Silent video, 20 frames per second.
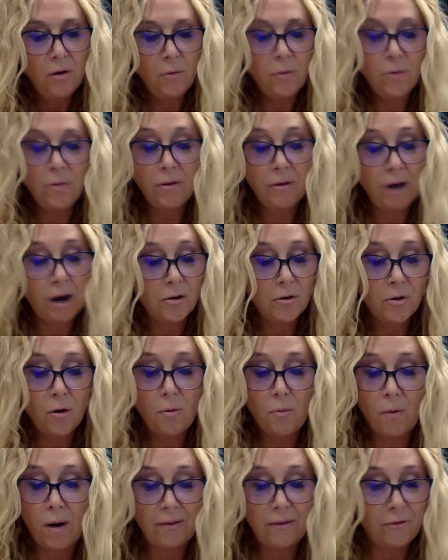when there are no
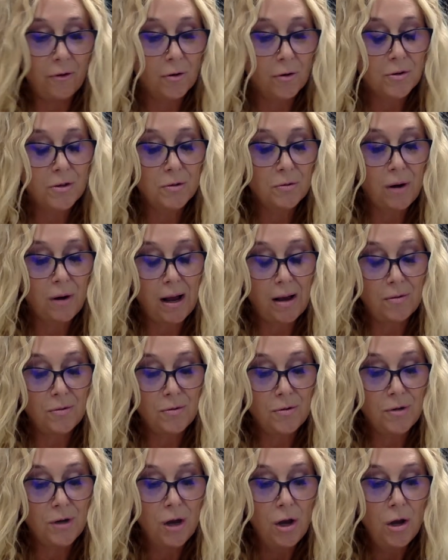white folks around.